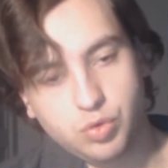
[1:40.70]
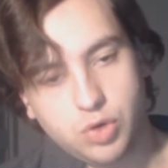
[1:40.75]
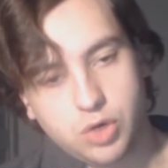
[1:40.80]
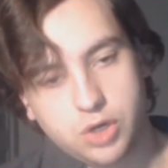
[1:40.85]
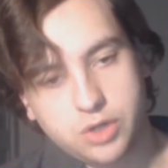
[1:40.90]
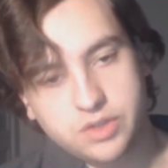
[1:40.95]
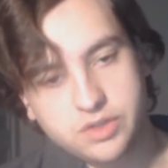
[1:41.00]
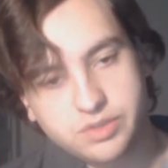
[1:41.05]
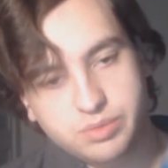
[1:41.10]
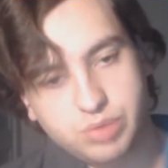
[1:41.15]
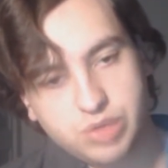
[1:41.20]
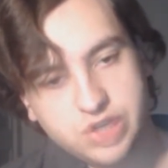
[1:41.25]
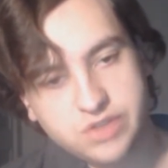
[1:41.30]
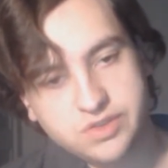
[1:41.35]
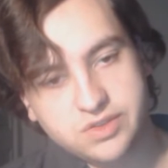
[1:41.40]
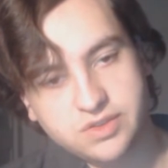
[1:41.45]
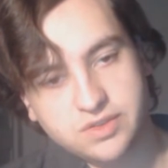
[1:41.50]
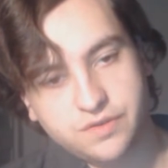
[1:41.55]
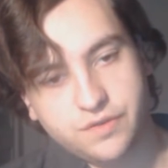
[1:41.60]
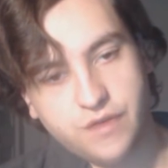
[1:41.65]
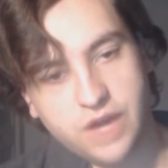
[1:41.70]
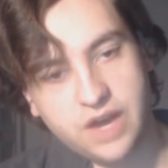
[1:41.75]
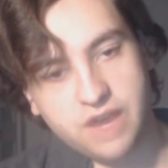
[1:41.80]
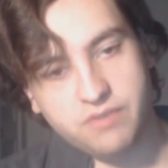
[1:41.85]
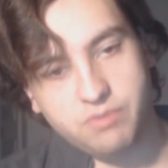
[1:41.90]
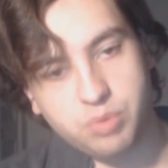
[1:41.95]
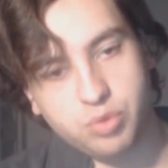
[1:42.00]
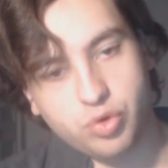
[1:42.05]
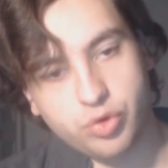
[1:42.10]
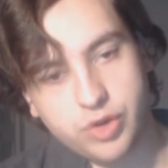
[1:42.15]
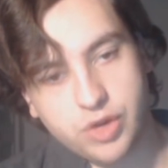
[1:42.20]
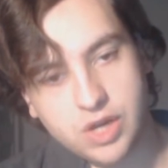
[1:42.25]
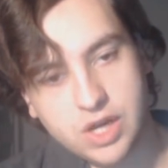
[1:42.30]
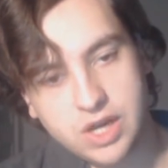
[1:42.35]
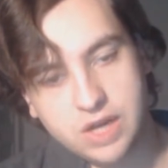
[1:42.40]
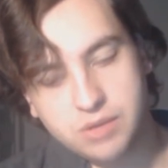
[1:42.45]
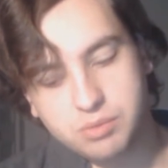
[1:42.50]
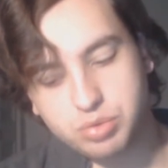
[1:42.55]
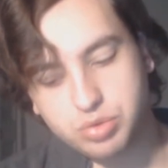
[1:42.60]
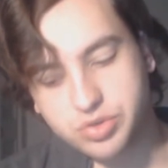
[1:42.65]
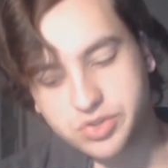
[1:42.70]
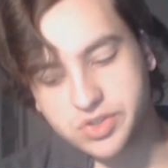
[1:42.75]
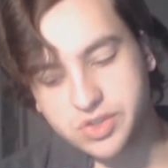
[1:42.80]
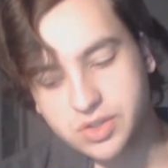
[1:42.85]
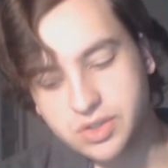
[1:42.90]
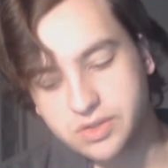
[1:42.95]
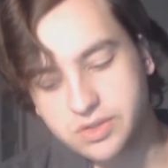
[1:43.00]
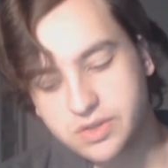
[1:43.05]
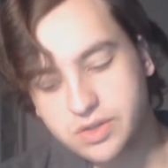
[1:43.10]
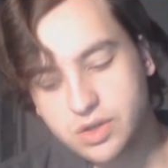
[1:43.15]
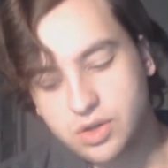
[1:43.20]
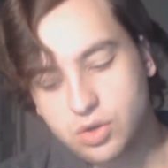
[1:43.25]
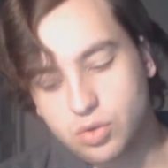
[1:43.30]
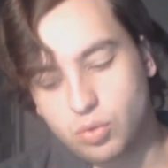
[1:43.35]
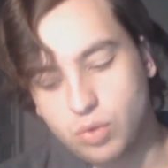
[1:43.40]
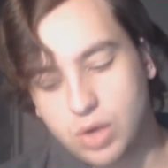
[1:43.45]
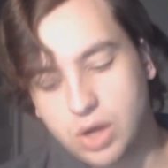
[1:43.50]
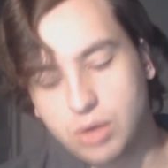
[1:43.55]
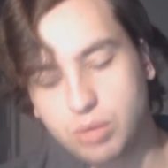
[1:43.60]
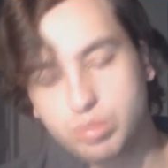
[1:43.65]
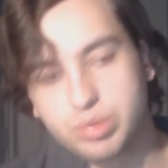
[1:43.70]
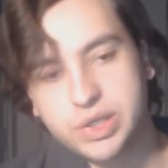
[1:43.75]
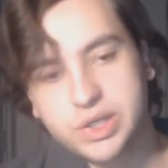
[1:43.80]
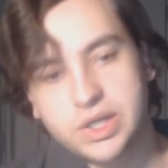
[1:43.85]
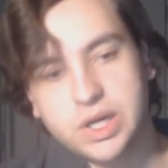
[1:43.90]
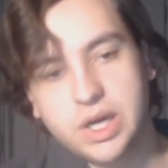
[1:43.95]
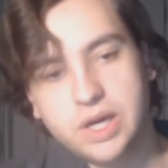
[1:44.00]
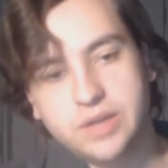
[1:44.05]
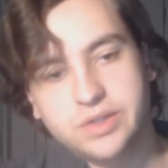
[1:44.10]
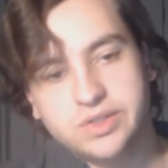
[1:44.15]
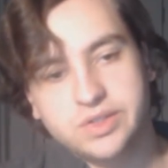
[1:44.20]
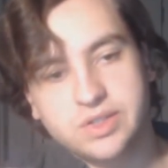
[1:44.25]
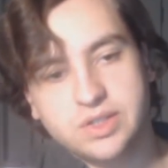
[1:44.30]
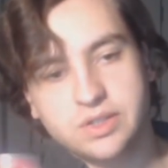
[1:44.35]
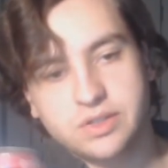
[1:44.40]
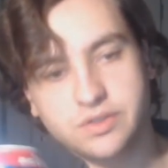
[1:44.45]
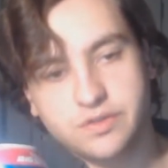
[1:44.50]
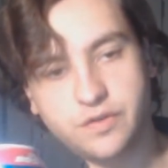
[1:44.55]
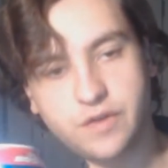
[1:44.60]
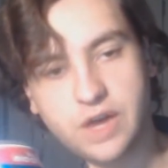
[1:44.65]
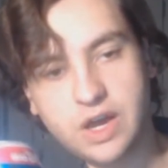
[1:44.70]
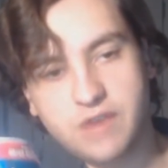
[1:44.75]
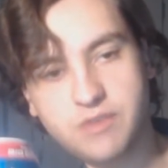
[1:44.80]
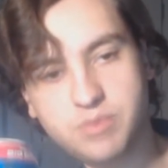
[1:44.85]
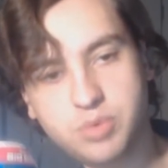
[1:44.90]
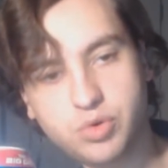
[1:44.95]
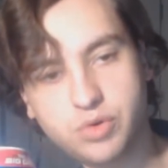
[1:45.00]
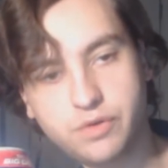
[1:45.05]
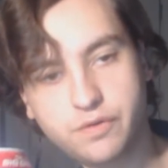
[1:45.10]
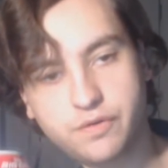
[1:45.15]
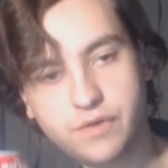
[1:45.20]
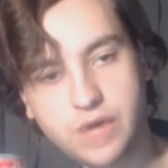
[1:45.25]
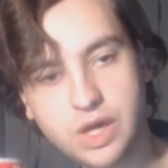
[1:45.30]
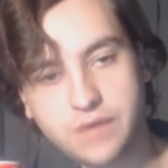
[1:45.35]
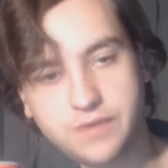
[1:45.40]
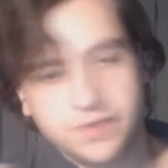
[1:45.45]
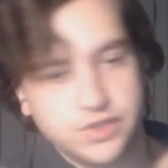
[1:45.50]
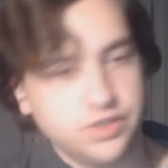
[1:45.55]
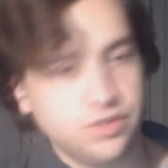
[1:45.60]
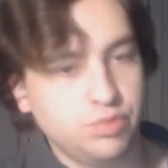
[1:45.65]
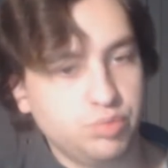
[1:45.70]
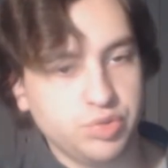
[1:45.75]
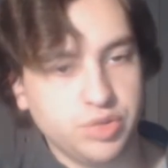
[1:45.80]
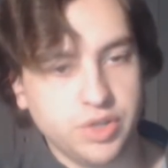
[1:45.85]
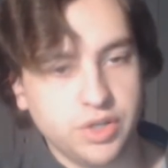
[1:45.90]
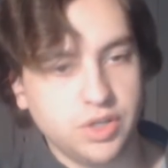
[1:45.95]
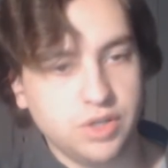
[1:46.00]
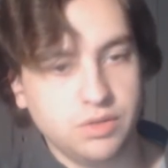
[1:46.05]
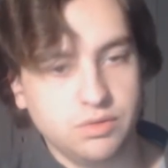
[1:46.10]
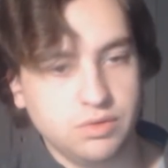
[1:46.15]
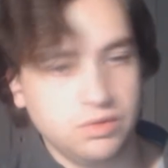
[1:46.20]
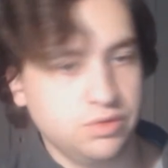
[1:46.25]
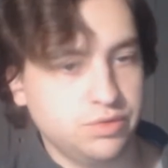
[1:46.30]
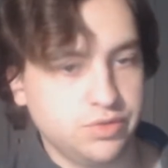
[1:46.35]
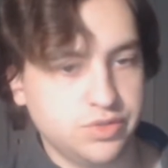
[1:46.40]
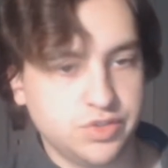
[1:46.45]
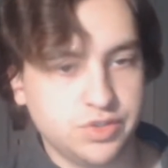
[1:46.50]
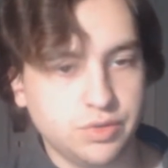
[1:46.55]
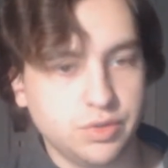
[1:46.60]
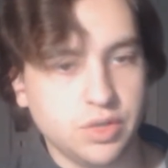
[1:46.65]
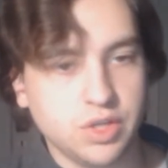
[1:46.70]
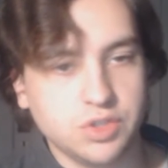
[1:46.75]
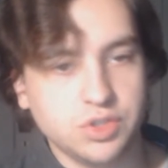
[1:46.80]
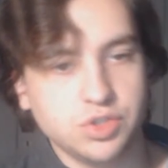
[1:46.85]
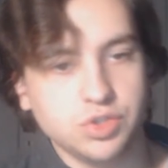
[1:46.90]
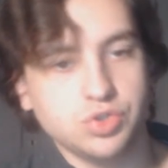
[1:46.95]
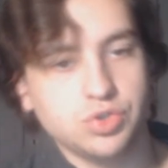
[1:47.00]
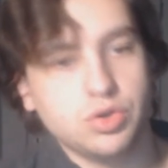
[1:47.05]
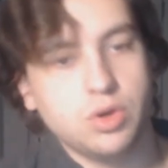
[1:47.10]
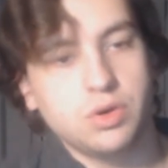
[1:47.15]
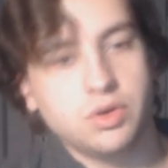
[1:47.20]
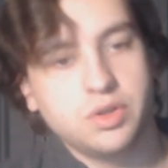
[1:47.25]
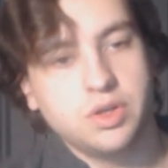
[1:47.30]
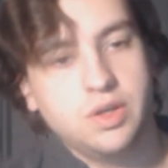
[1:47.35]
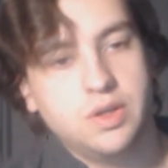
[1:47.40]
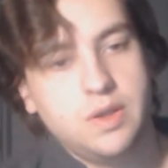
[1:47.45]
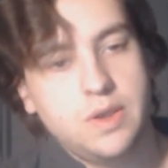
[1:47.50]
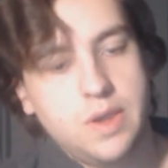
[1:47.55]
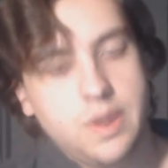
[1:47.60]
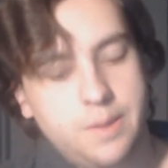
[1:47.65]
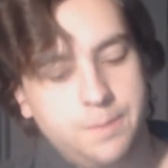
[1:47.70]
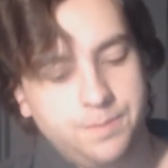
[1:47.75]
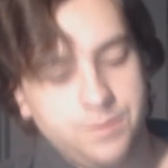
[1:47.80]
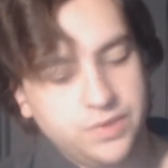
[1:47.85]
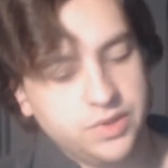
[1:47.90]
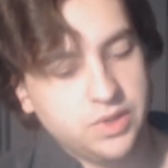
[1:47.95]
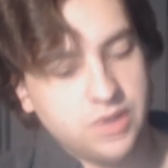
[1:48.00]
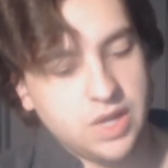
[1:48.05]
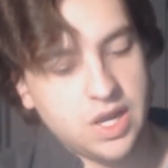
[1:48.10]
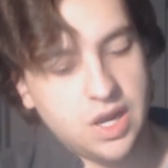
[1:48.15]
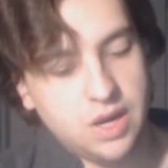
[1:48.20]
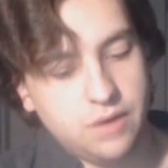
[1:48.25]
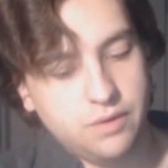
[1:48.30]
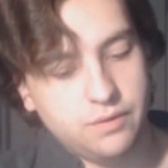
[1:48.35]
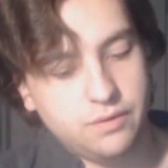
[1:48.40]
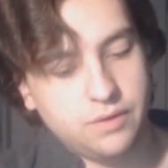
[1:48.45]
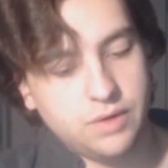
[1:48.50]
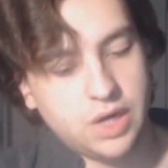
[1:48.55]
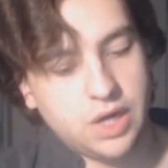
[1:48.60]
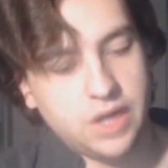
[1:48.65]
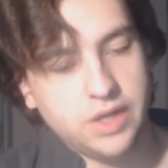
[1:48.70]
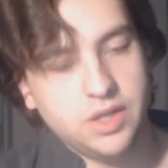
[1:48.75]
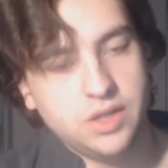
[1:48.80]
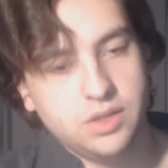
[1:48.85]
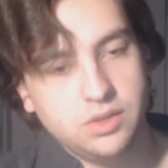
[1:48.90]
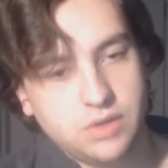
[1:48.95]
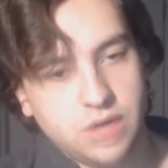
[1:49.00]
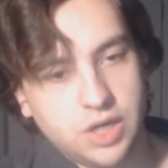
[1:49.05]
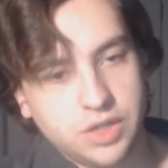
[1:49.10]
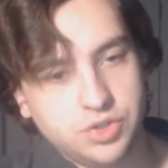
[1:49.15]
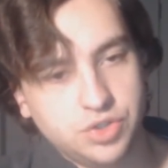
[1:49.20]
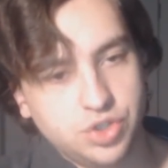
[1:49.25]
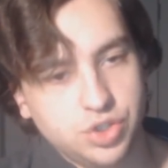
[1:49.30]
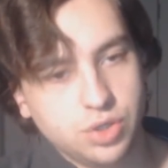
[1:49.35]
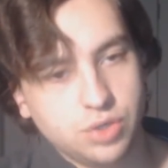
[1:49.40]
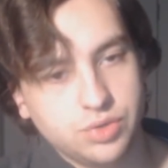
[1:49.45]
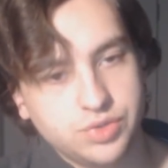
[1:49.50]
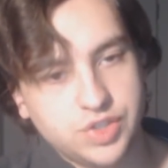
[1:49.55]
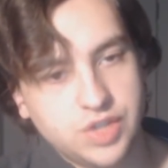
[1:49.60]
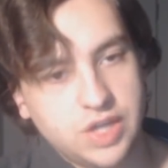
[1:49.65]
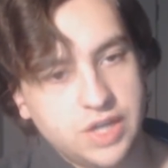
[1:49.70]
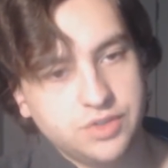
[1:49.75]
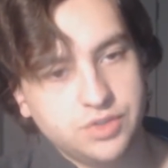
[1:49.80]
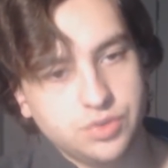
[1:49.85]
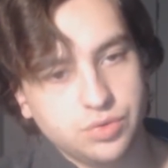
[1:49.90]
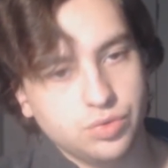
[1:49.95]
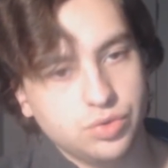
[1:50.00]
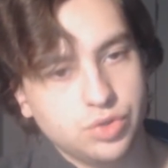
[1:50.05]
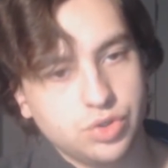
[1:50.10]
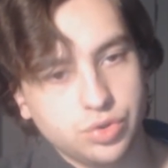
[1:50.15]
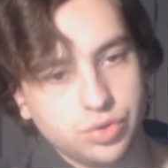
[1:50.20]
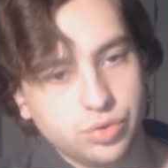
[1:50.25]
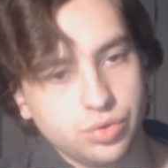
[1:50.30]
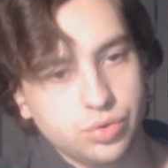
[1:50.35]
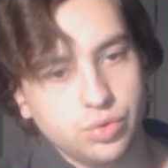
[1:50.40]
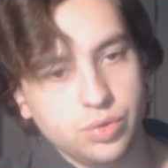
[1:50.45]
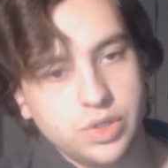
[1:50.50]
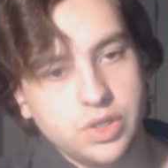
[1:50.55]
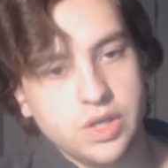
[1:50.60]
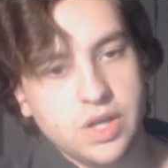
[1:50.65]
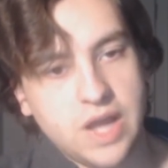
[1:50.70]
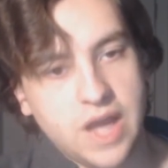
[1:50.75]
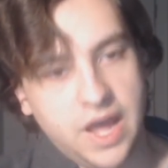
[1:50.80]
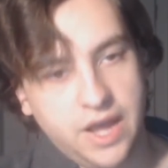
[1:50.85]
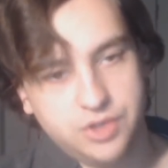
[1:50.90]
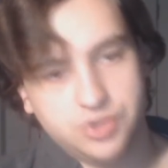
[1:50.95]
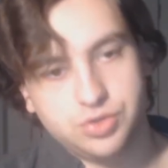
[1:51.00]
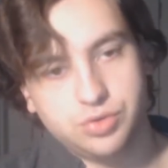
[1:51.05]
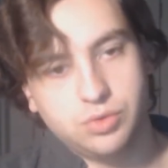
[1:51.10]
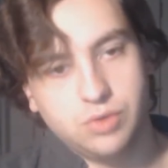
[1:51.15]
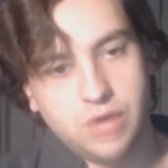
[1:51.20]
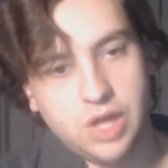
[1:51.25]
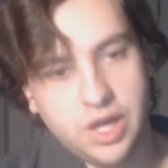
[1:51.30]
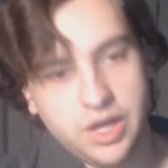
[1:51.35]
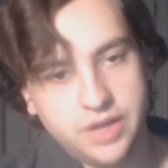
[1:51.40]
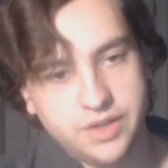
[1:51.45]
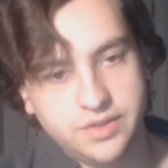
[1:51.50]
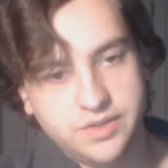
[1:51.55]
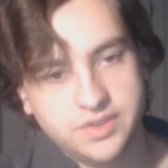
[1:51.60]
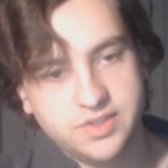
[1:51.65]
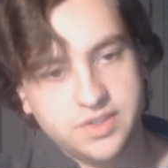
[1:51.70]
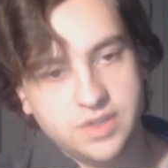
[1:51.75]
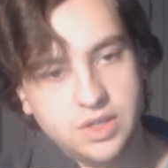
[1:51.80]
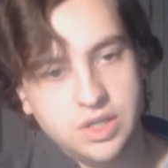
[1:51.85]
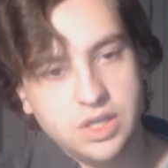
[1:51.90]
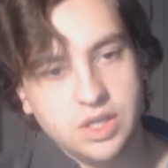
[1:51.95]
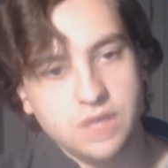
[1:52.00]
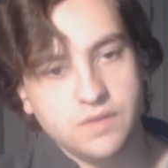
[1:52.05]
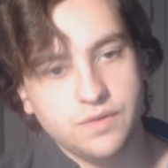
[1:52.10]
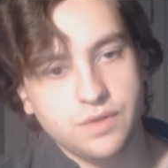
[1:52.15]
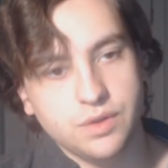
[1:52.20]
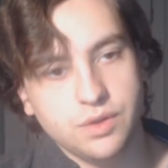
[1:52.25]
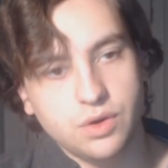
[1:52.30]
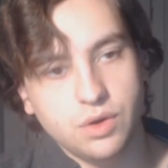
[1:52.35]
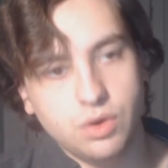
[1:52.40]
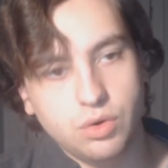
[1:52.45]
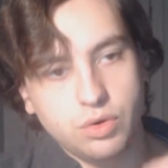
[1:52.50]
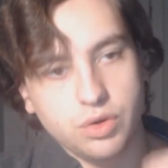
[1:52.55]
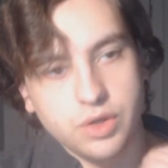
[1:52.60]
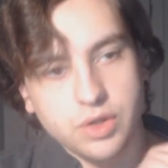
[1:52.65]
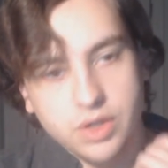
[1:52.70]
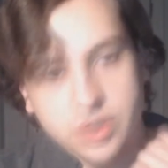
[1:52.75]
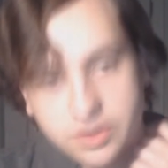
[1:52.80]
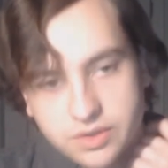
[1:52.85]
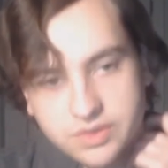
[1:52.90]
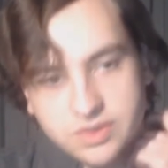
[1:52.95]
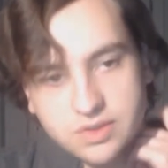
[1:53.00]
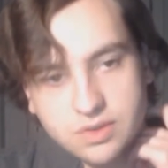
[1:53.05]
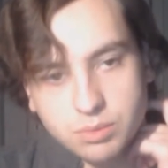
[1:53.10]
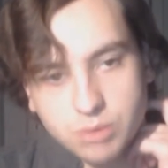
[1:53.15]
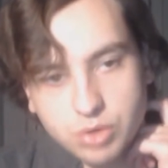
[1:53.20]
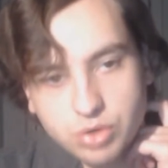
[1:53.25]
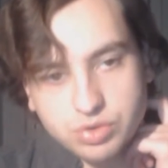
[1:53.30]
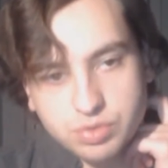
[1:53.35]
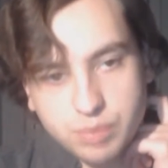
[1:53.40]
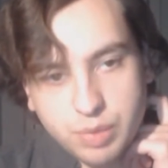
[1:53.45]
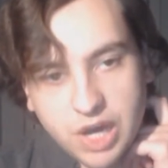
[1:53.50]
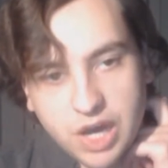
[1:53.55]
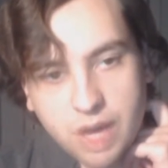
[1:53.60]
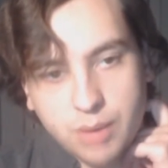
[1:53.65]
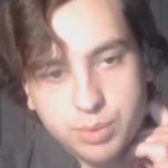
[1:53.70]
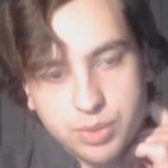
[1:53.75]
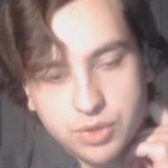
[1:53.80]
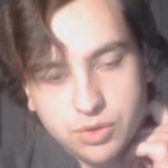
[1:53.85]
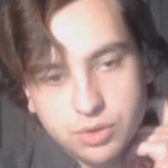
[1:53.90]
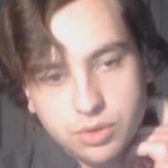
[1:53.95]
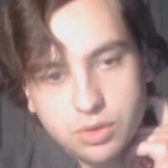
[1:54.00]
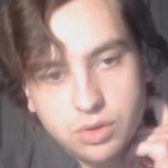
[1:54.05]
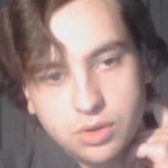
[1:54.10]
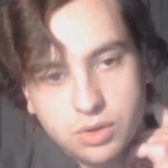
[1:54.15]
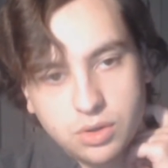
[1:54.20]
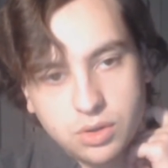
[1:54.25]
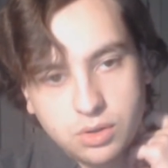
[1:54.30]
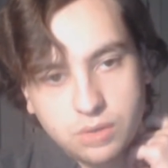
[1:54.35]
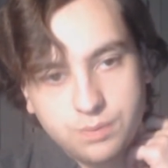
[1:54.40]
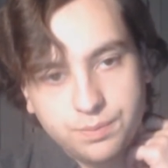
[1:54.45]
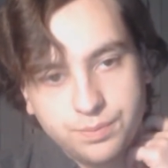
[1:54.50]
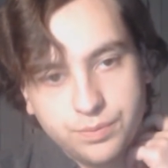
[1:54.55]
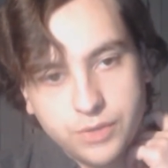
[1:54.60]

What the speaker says: Milwaukee's Best is 5.9%, while Bud Ice is 5.5. Still plenty. It'll still get you drunk. Now, I chose not to include natural ice, even though it is the most popular